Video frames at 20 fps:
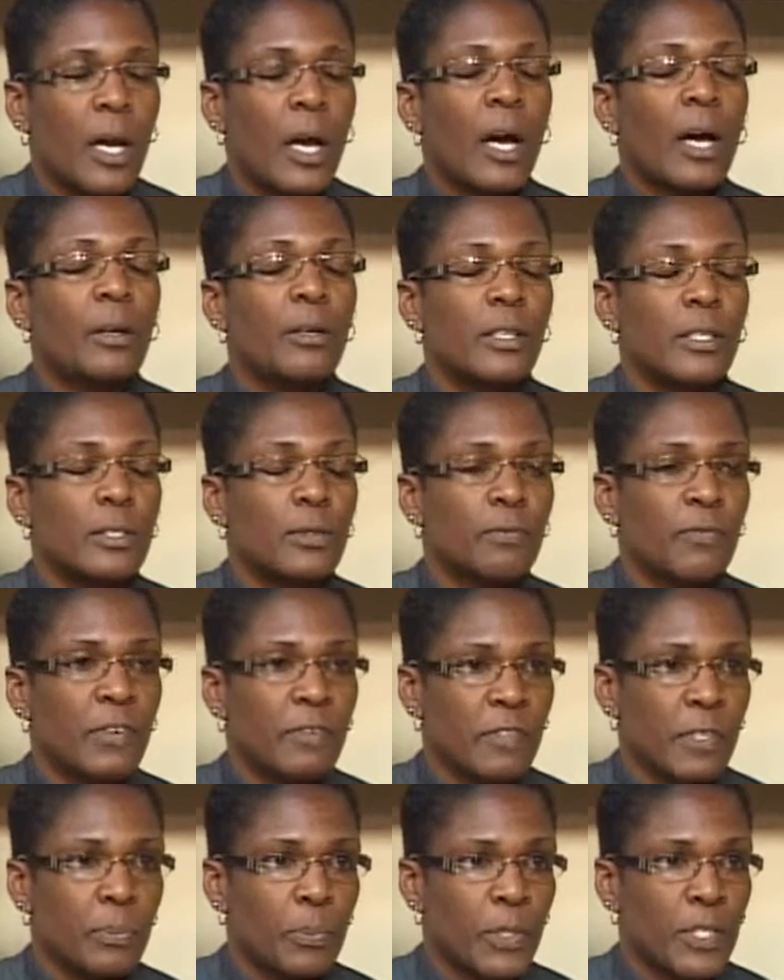And just
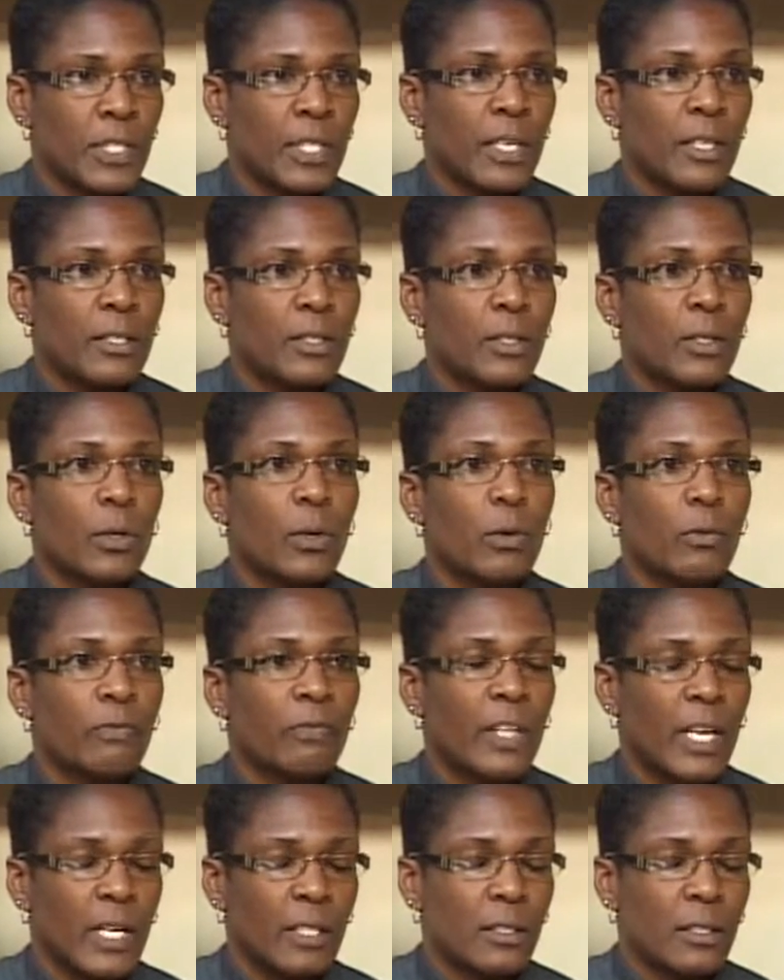50% of
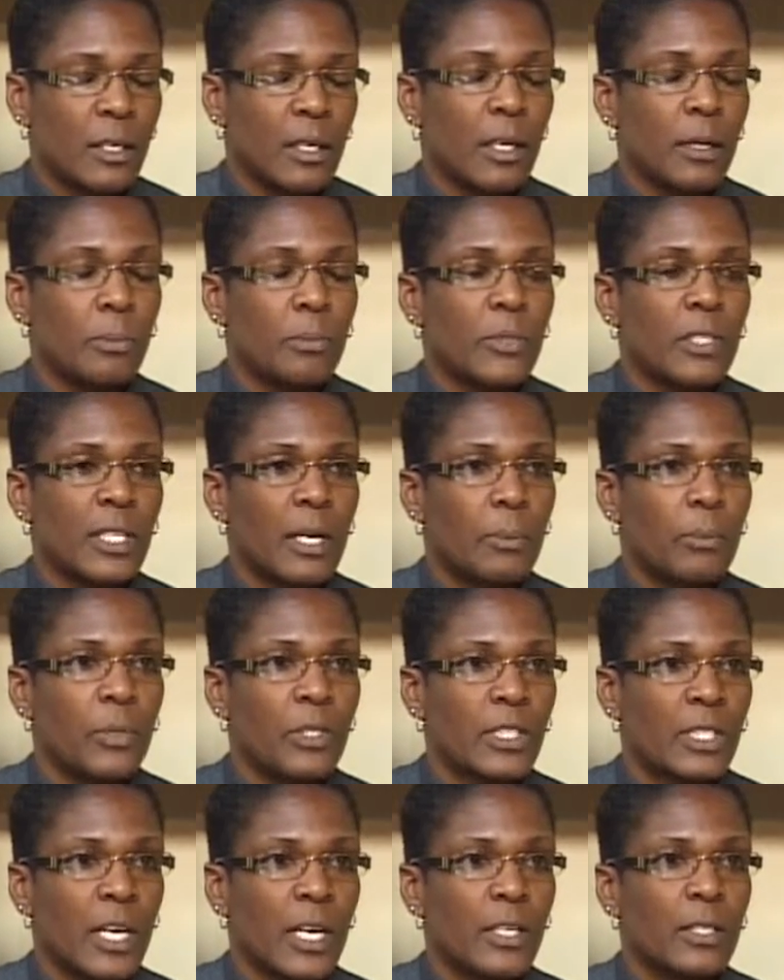that sample
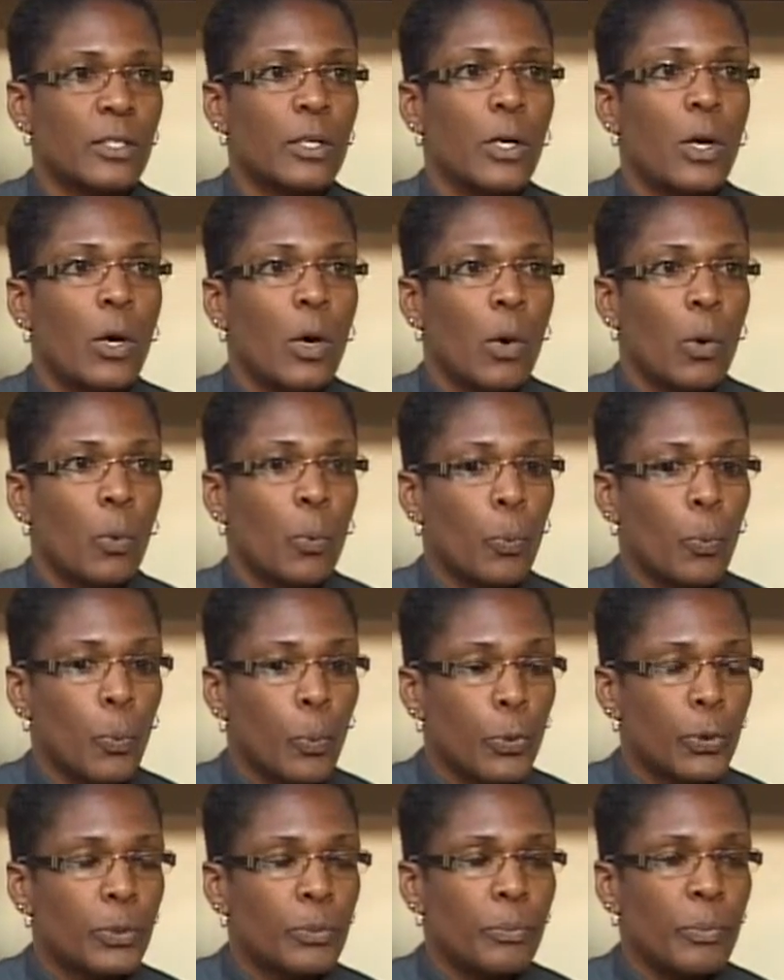size
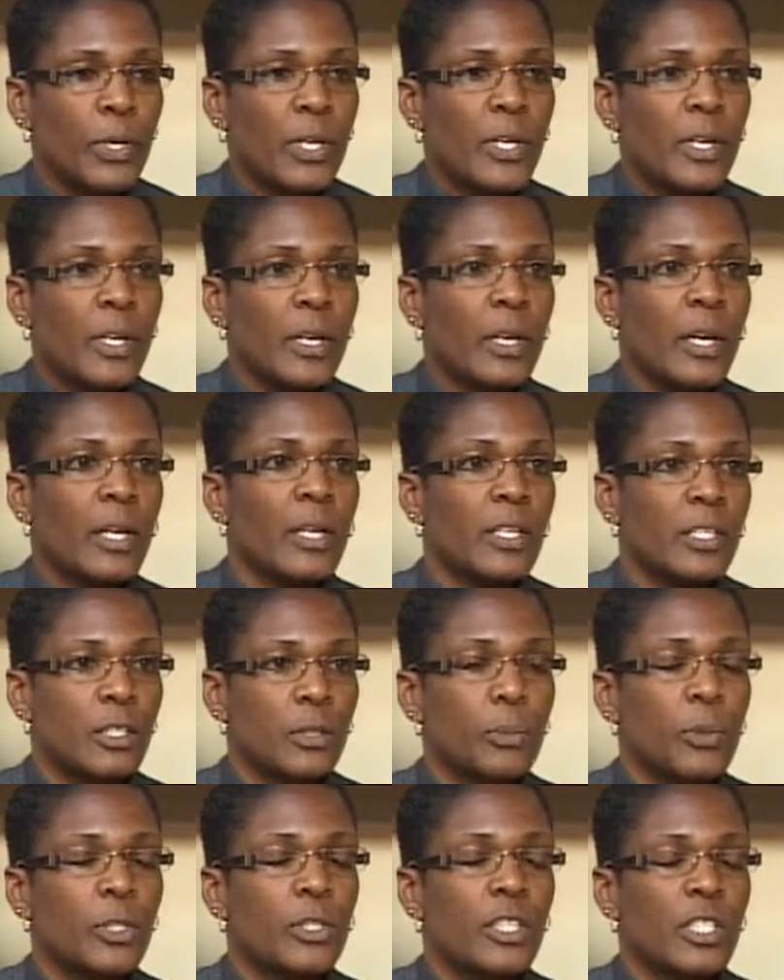would be
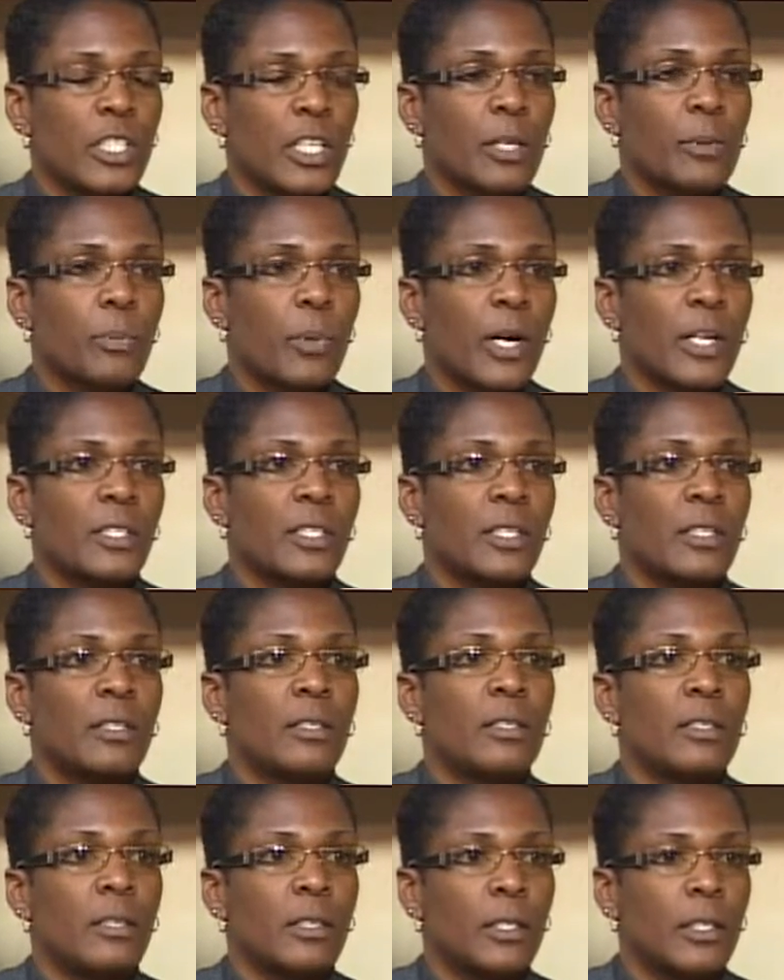eligible to take part
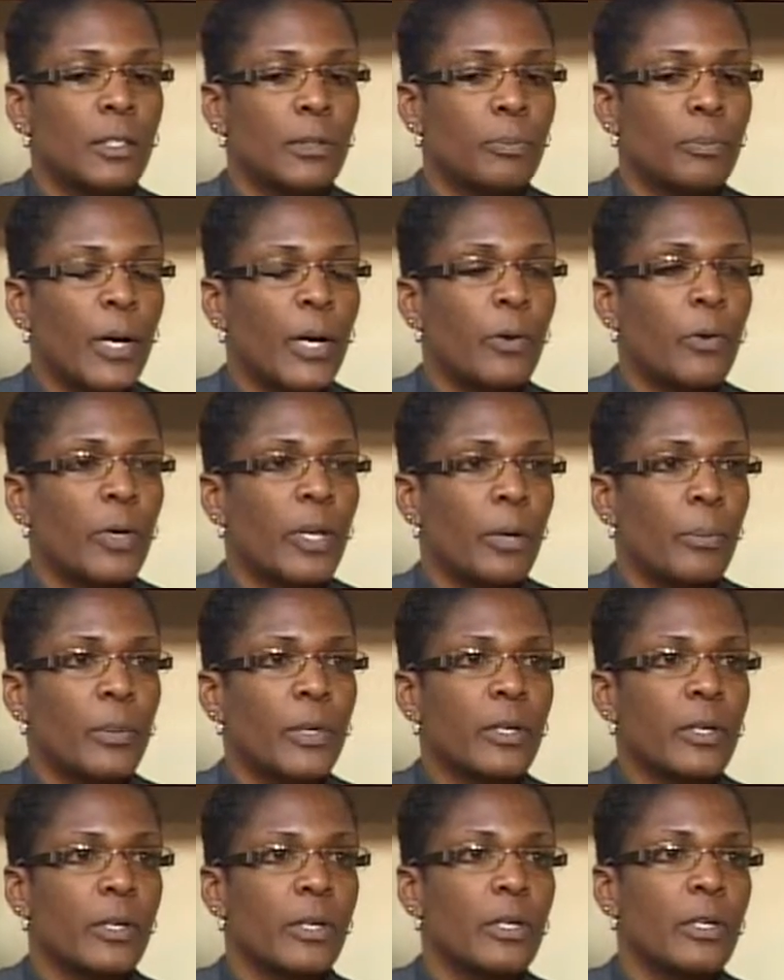in the
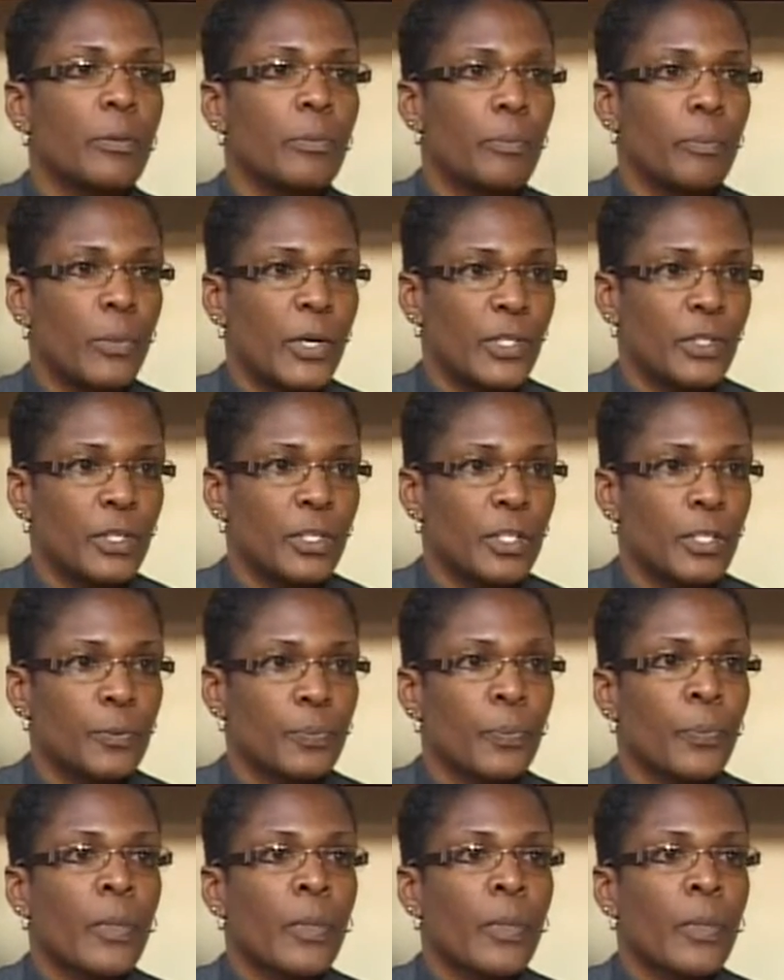biochemical measures.